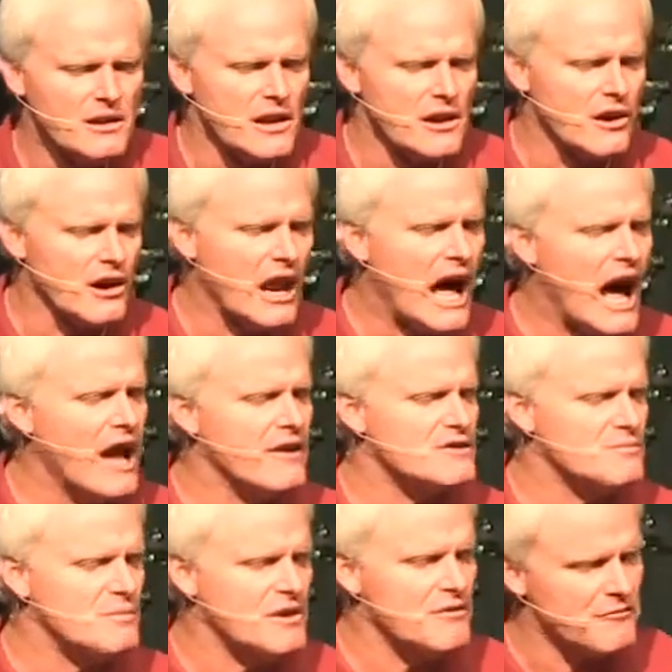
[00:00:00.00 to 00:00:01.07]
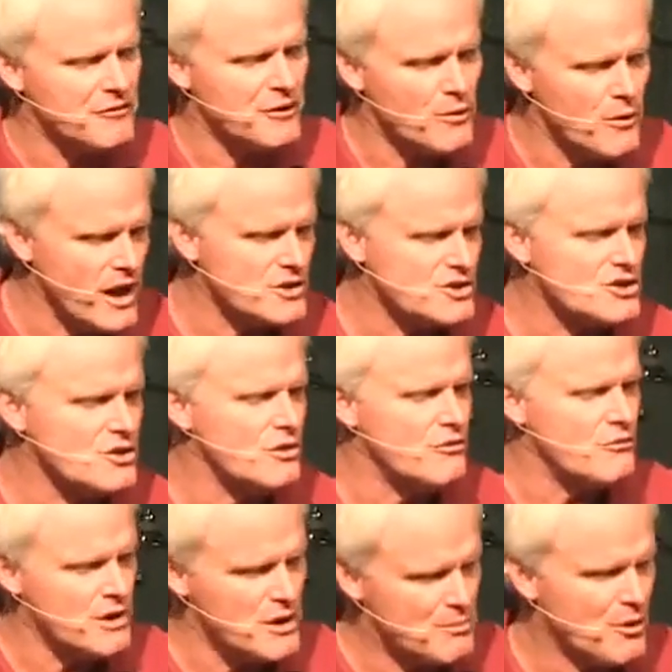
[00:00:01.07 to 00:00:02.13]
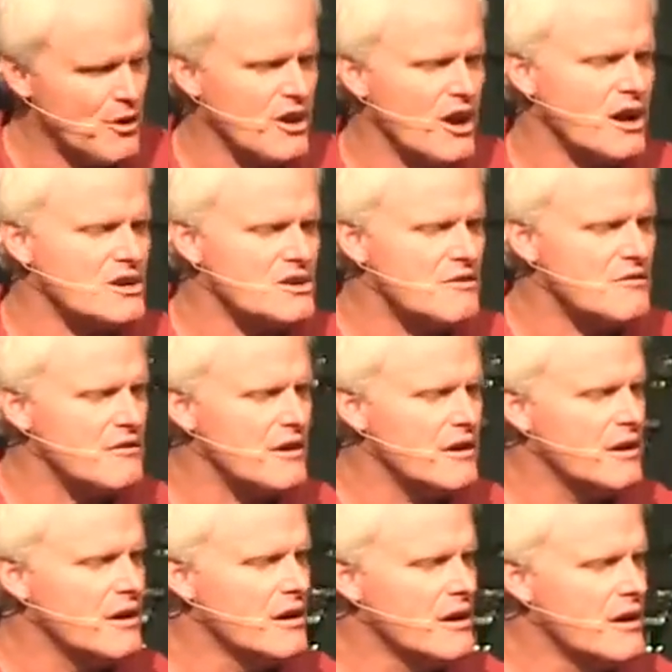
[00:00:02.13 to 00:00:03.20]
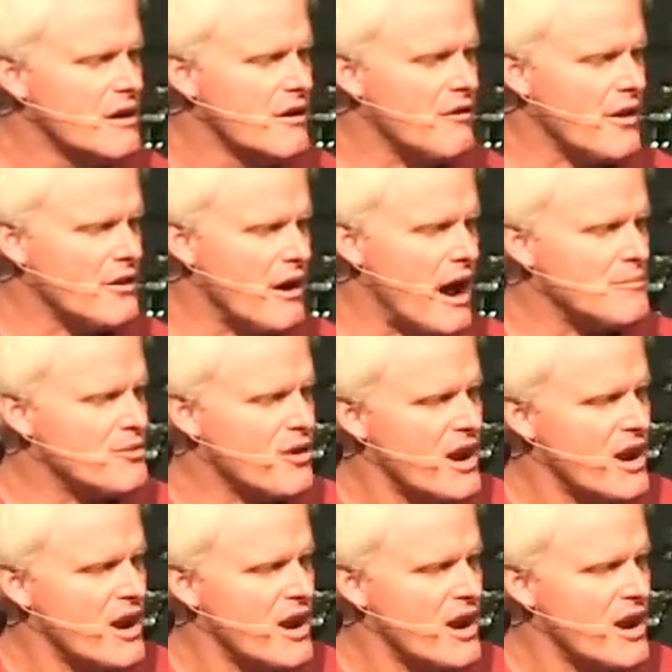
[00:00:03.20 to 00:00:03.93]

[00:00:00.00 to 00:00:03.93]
Let our lives be influential and reproductive. Father, I